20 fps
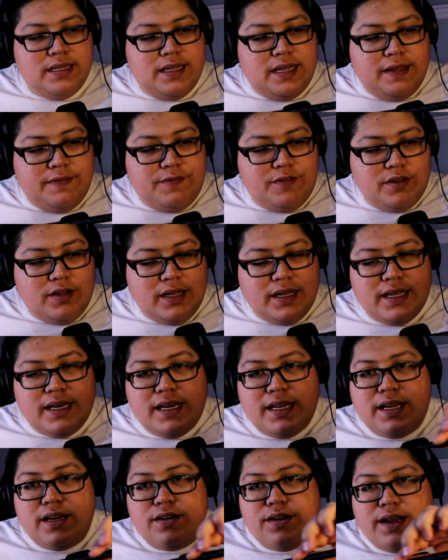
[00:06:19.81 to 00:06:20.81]
If you look at
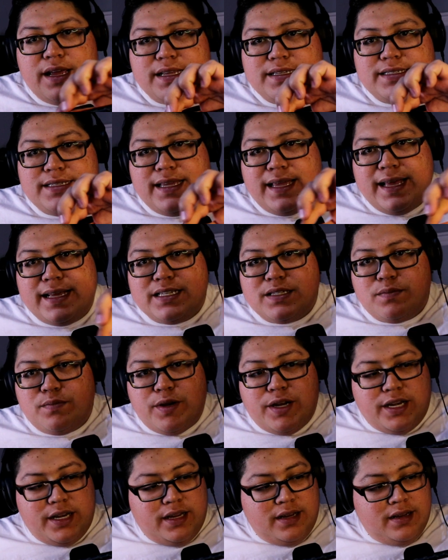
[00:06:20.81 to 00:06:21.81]
it here, it has the X
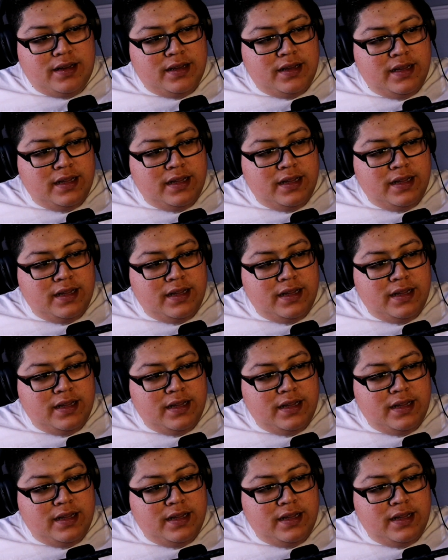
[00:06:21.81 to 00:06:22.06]
braiding.